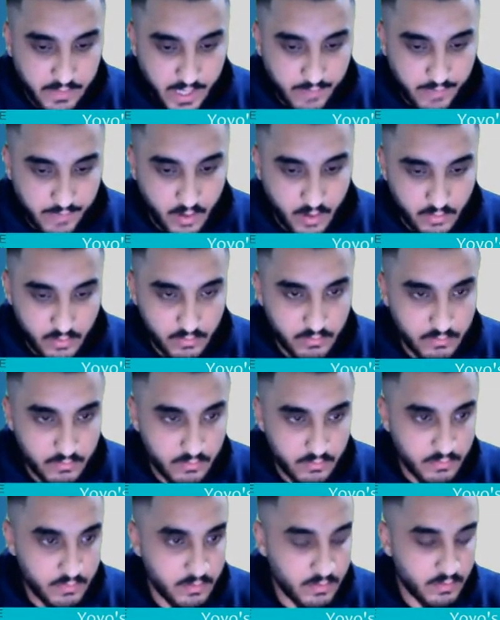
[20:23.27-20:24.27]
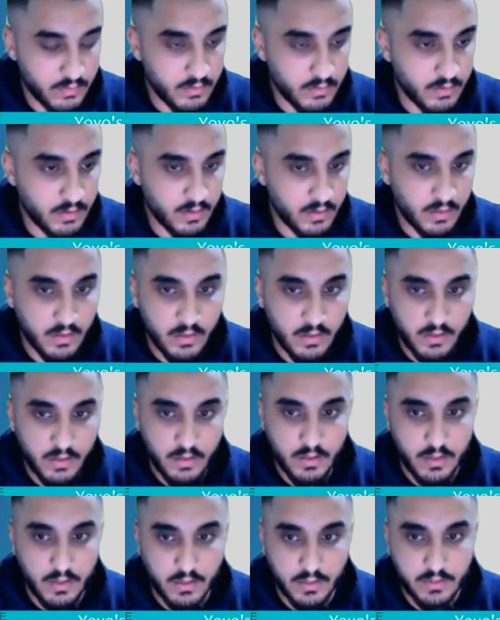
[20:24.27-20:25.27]
demo.
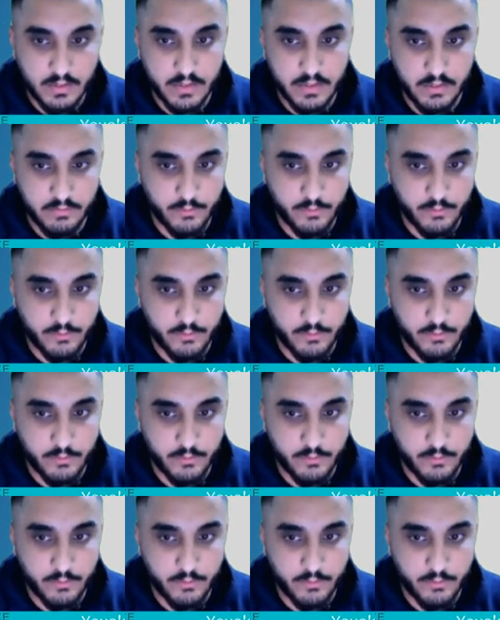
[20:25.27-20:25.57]
Let's see